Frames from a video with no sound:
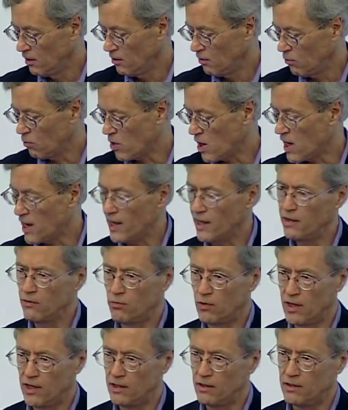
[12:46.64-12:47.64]
Why?
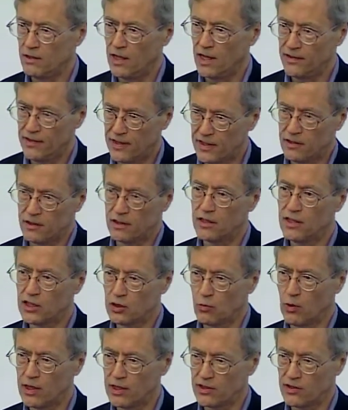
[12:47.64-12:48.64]
Well, I think at
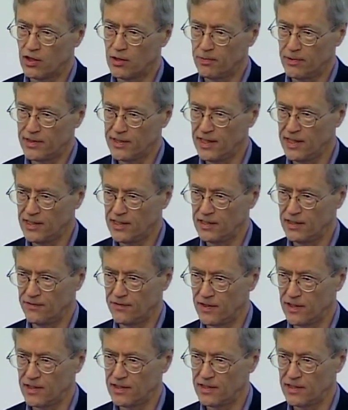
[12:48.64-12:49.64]
least one interpretation of
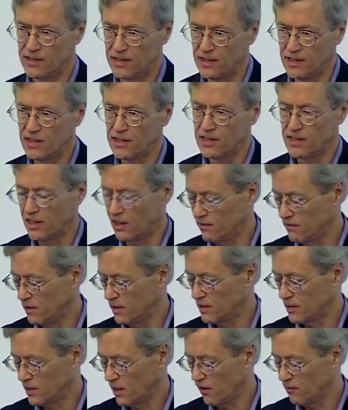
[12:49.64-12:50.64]
this is this is self,
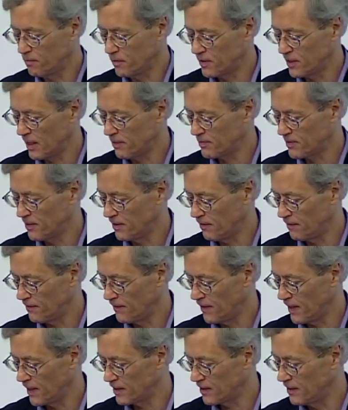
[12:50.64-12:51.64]
a self perception
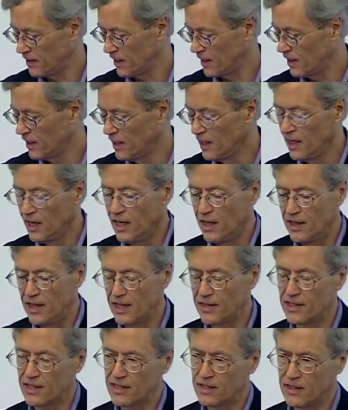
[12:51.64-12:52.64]
effect that
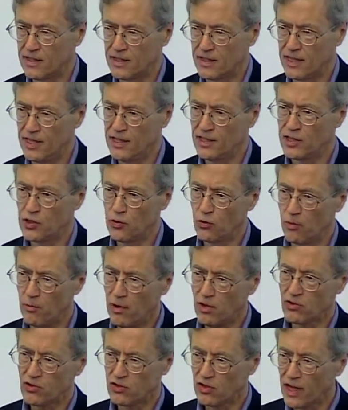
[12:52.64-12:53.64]
that the kids who are
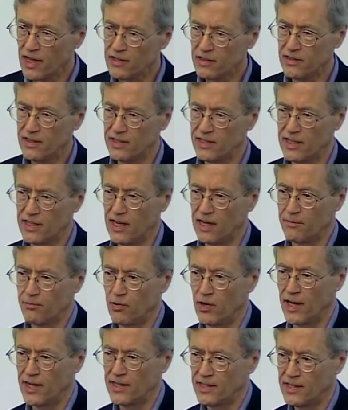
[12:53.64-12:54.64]
most likely to get
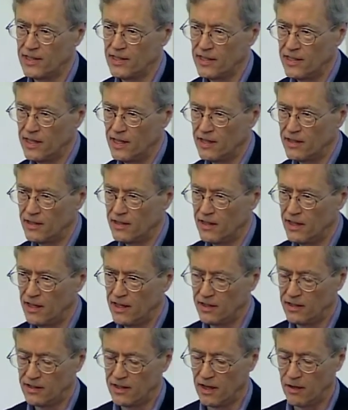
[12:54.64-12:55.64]
pregnant and,
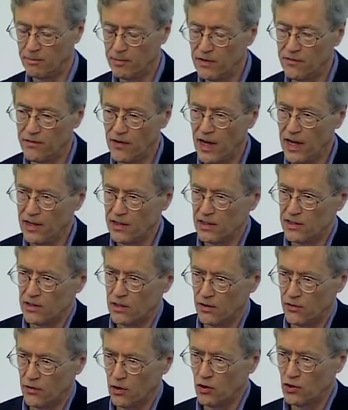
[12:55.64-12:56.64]
and uh, be violent
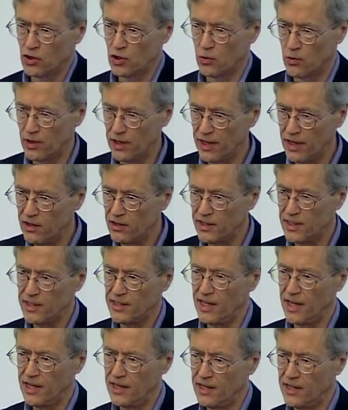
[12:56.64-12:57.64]
are those who are
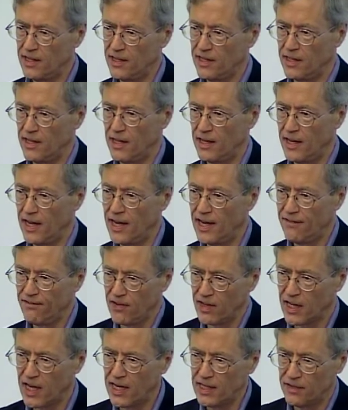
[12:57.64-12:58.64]
alienated and, and have
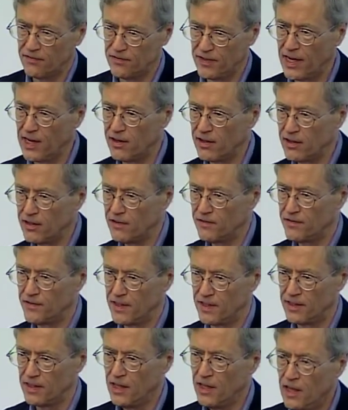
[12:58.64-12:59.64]
a kind of narrative
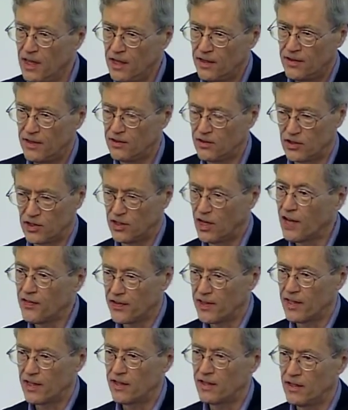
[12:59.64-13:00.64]
that, that there's
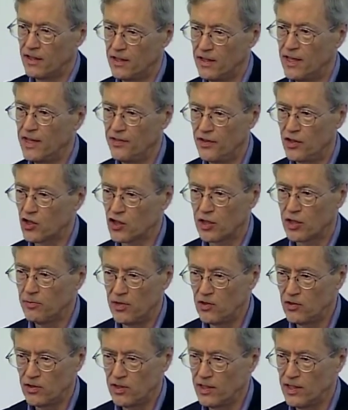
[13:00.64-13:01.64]
nothing uh, in their
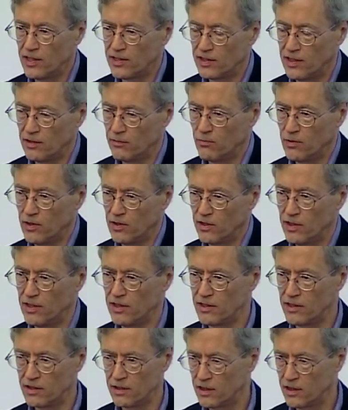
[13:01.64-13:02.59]
communities that really is,